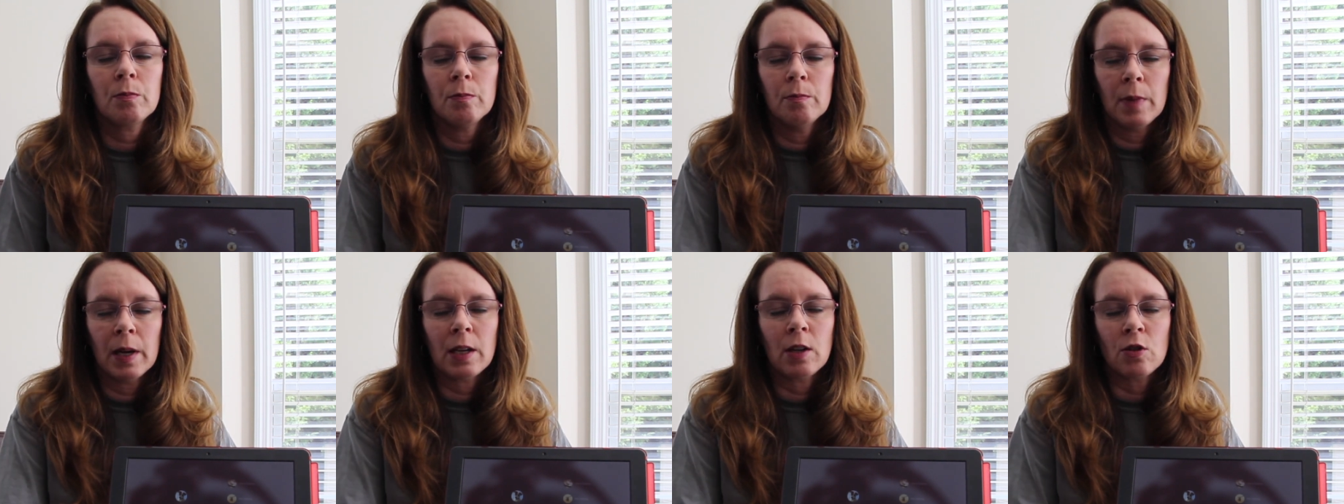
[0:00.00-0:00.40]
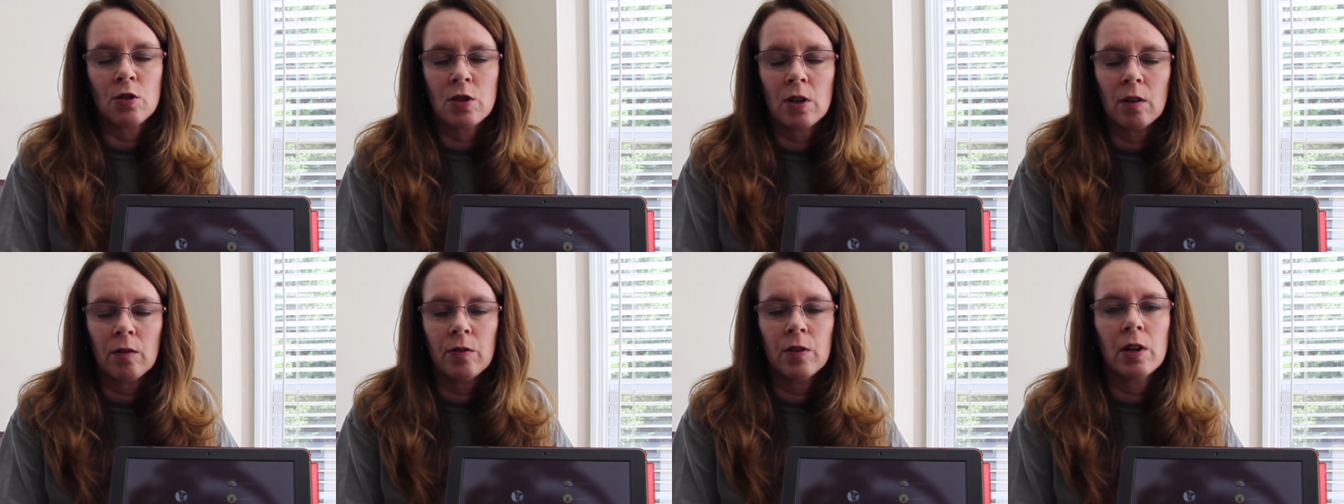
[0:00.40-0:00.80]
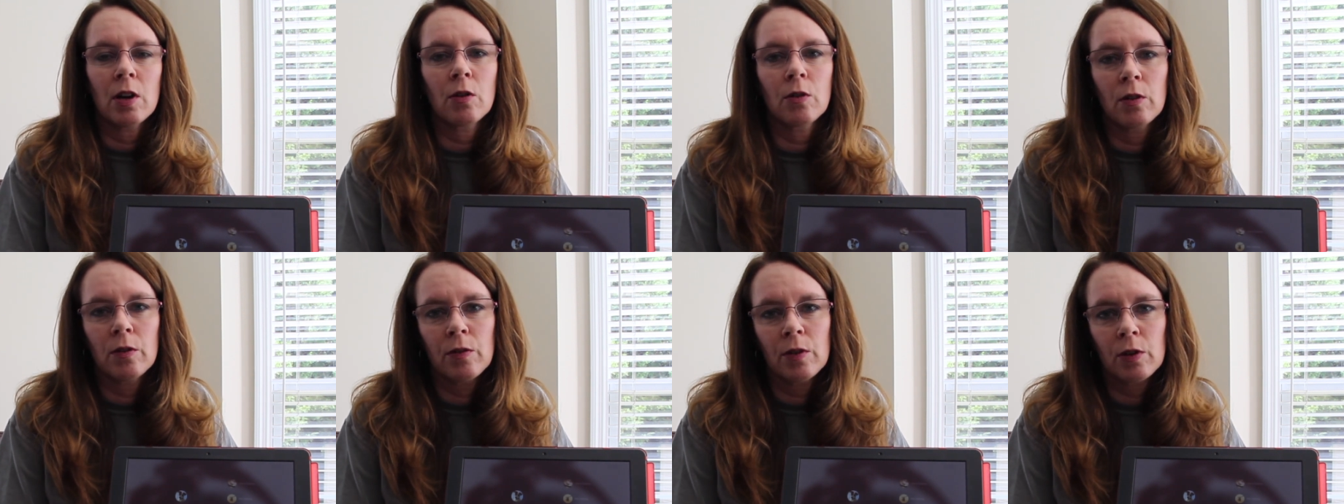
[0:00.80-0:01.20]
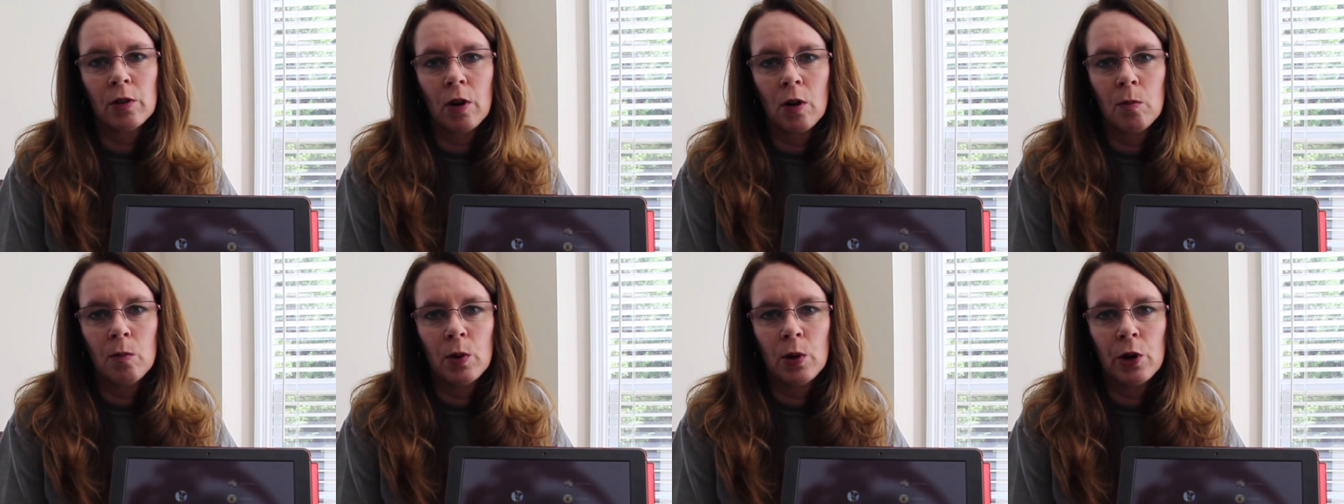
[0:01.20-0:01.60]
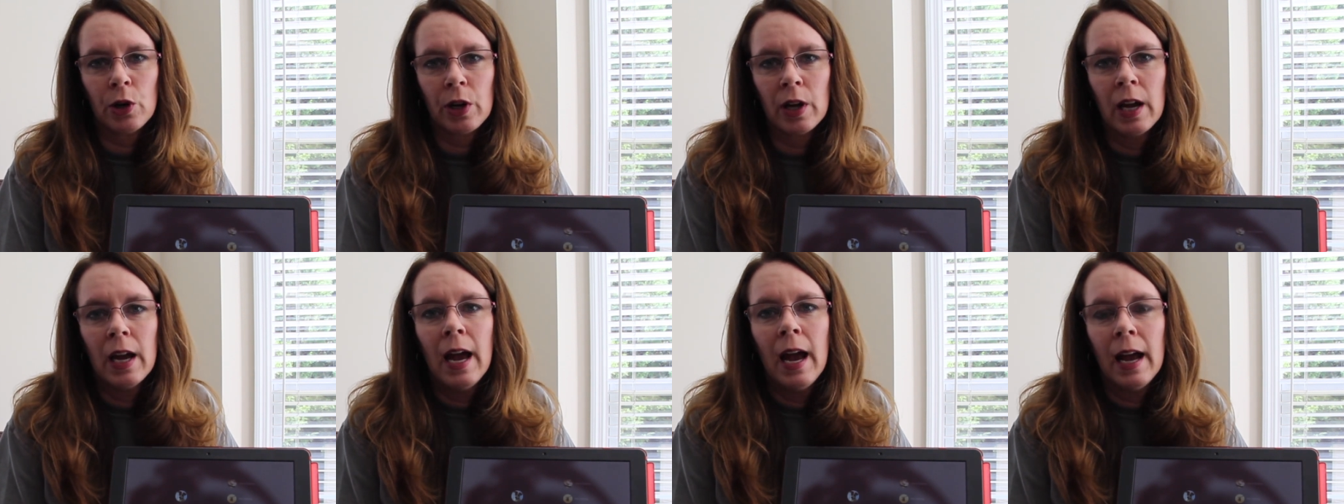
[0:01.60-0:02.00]
make yourself the owner of the
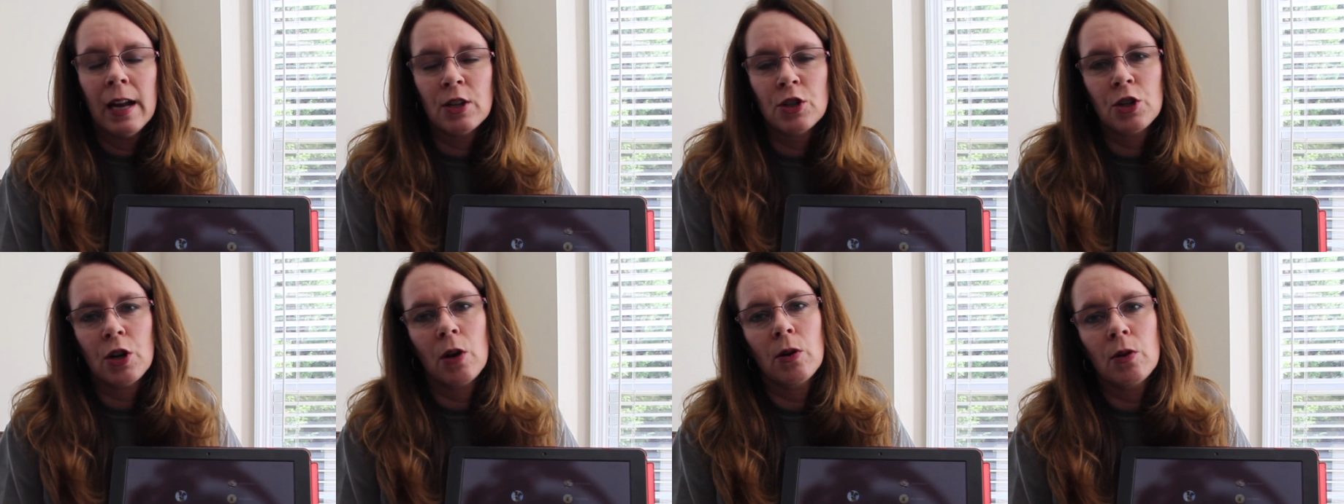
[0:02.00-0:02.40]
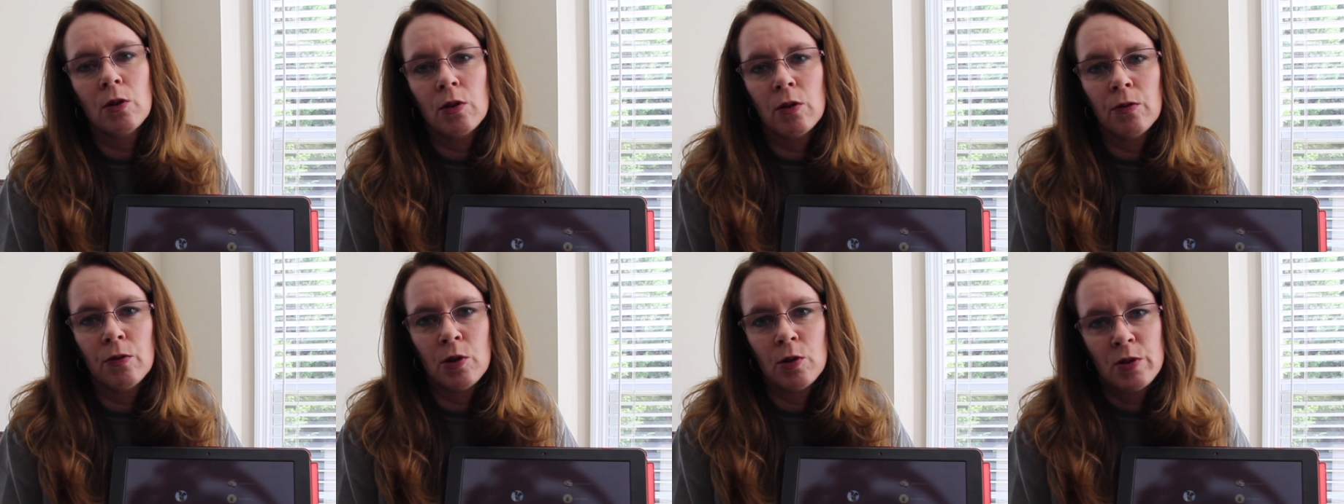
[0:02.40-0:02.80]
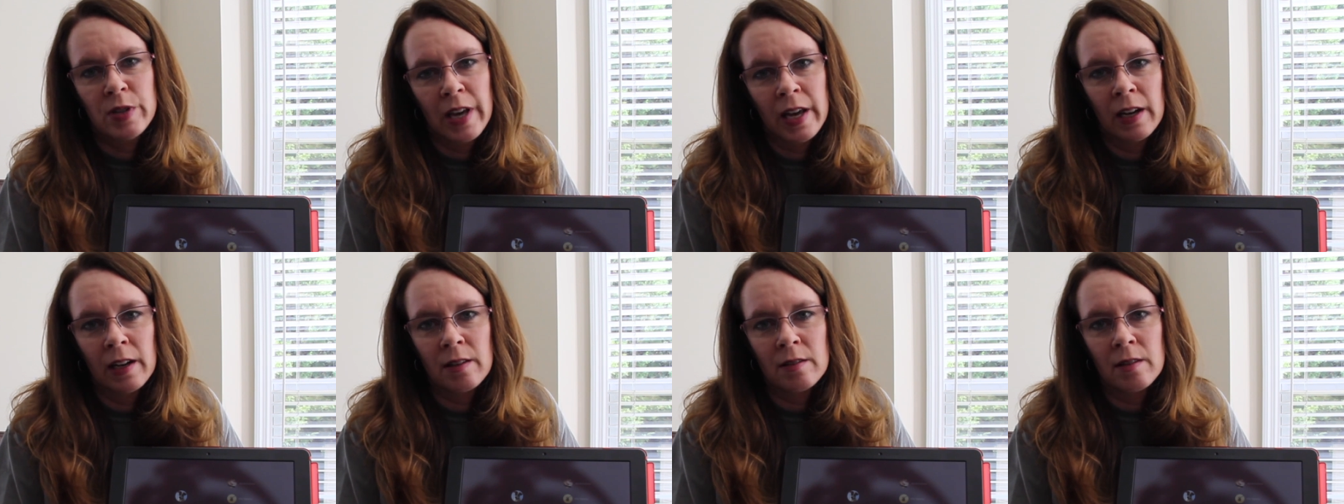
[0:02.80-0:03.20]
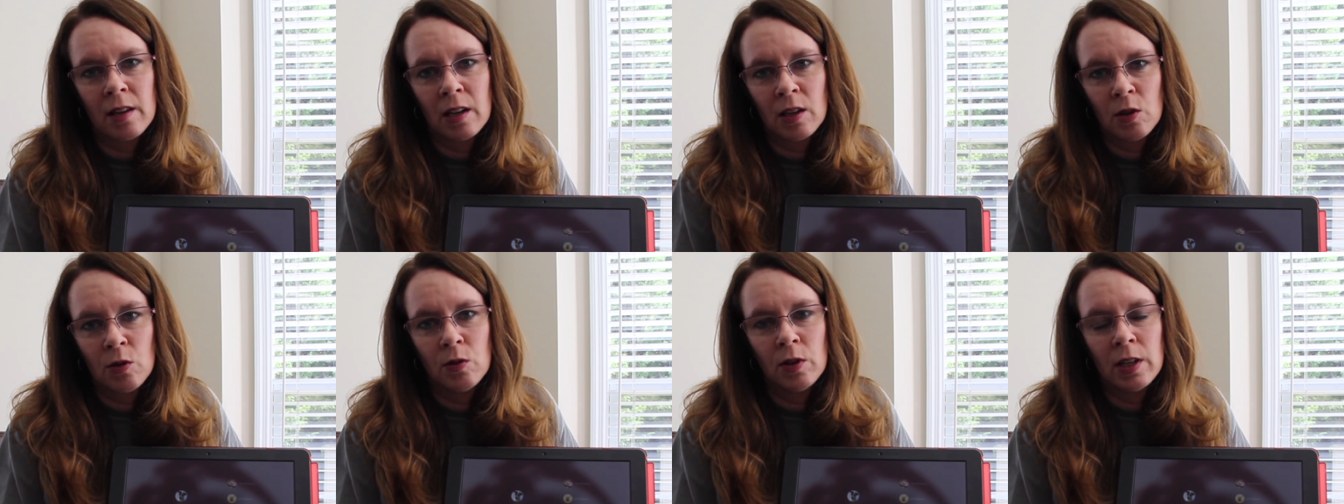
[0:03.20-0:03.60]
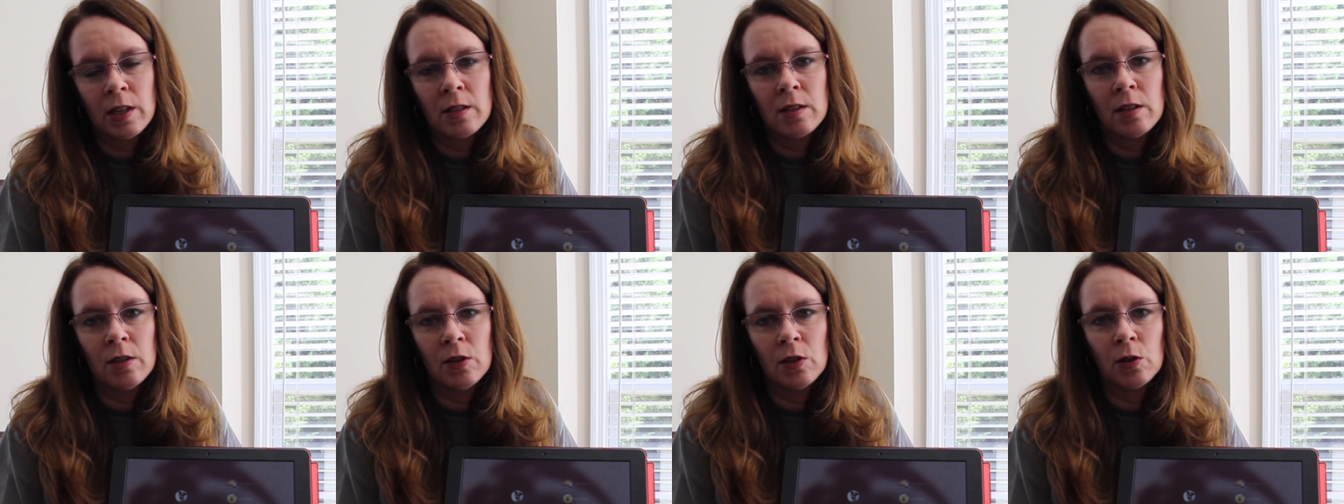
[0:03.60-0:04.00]
Chromebook and show you the few settings that you
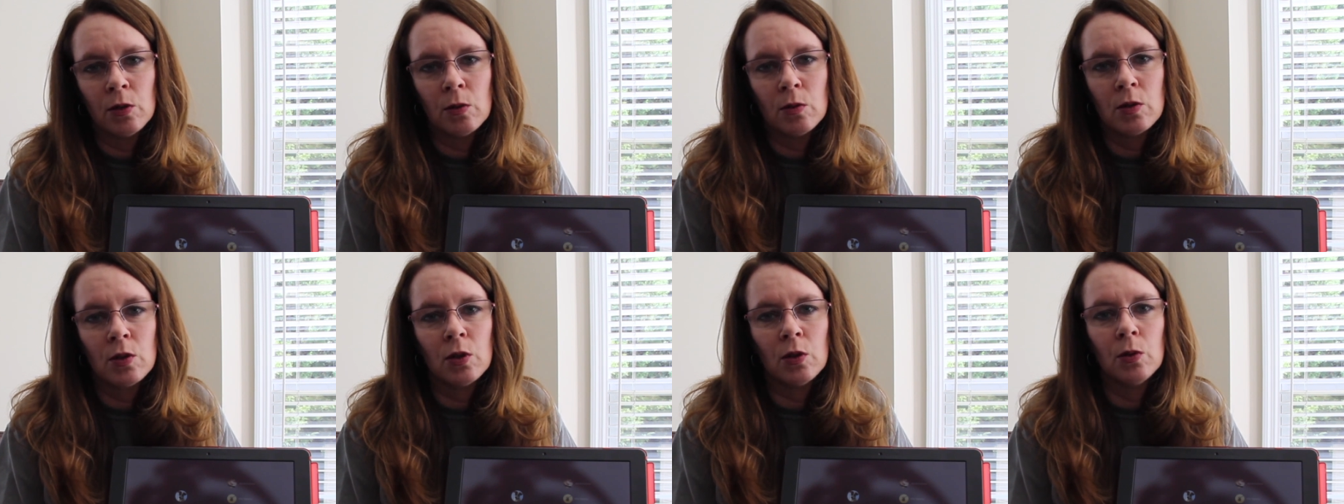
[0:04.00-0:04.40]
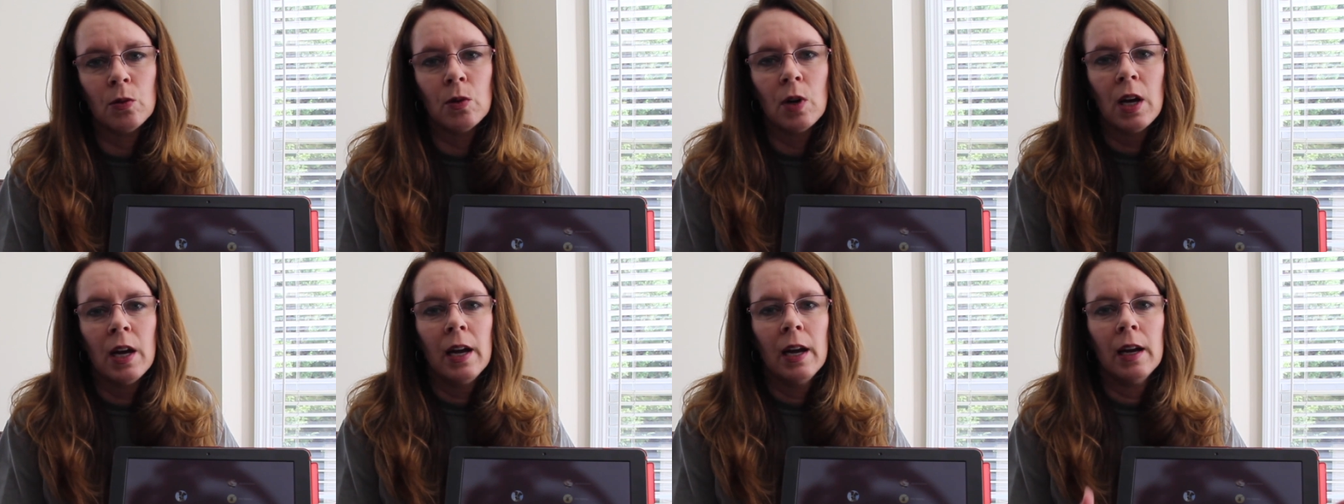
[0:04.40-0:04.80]
need to do to